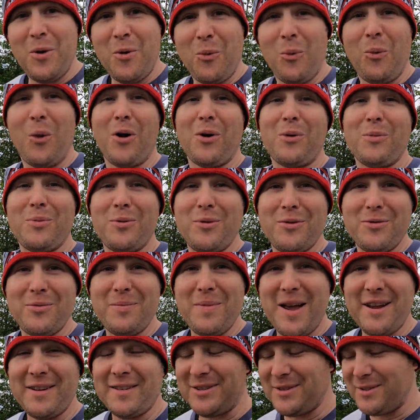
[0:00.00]
waterproof
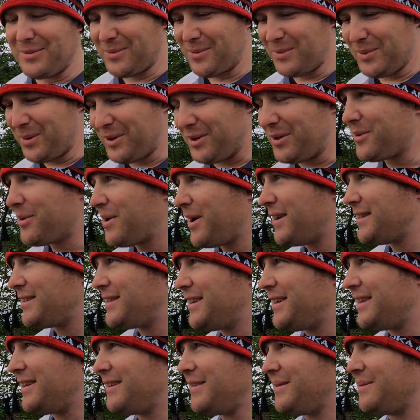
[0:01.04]
matches were really
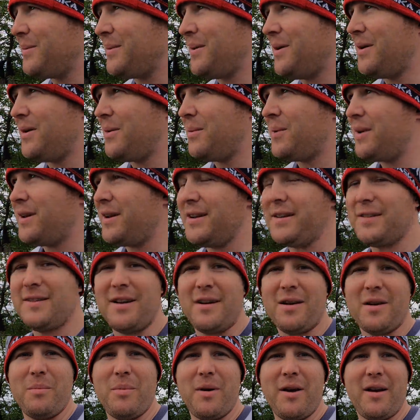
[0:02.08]
crazy, and I wanted to
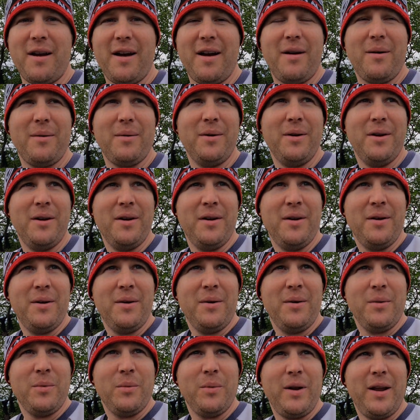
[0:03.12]
talk about how
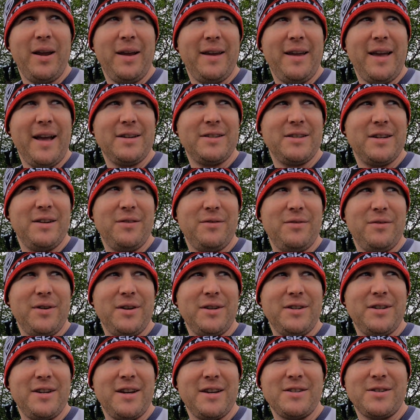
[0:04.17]
we didn't catch any
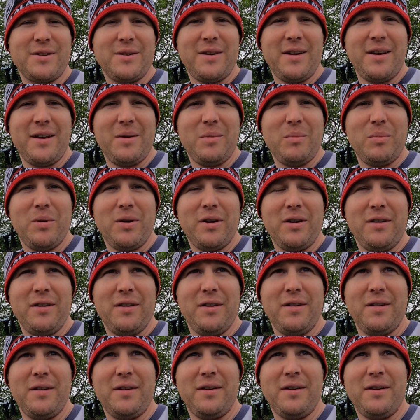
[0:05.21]
fish yesterday, but
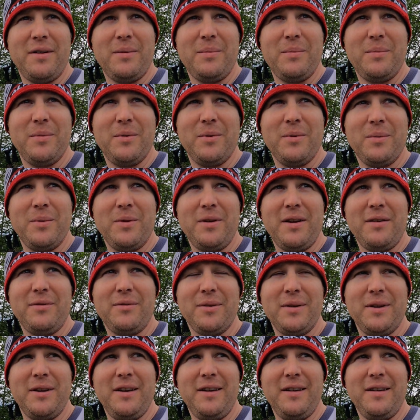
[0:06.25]
we
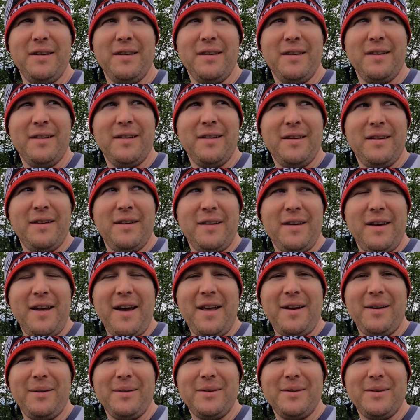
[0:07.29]
definitely had a